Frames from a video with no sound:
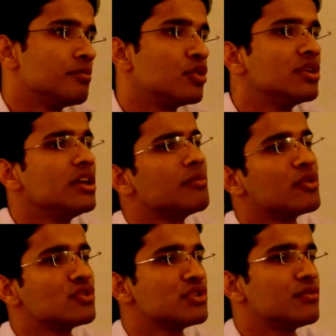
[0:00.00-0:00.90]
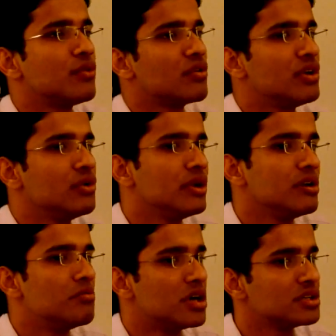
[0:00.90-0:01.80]
put the approach of what we do
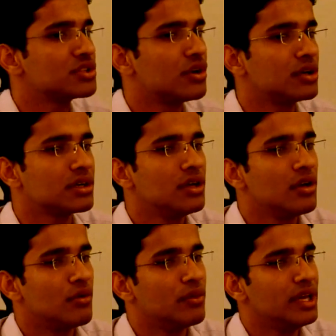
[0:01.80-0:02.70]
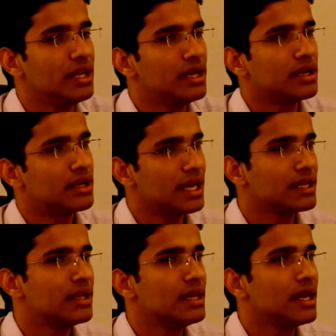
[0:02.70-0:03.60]
in merge sort. We
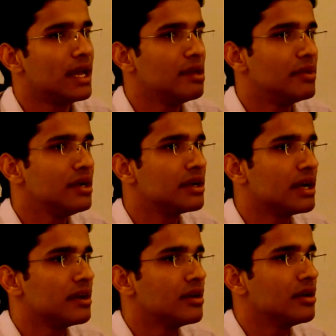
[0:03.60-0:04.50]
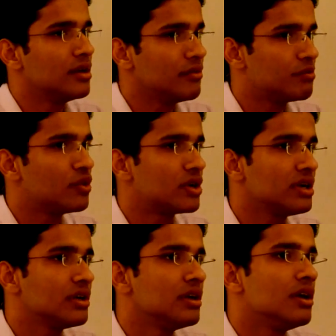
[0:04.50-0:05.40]
take the element and we put
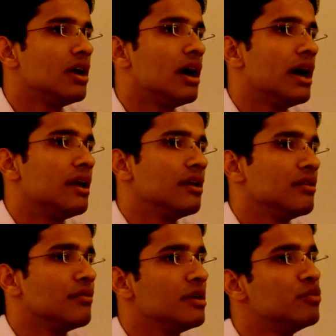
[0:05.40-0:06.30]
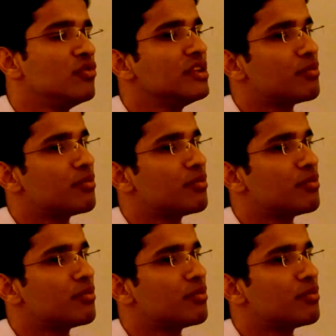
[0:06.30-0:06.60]
it, and we move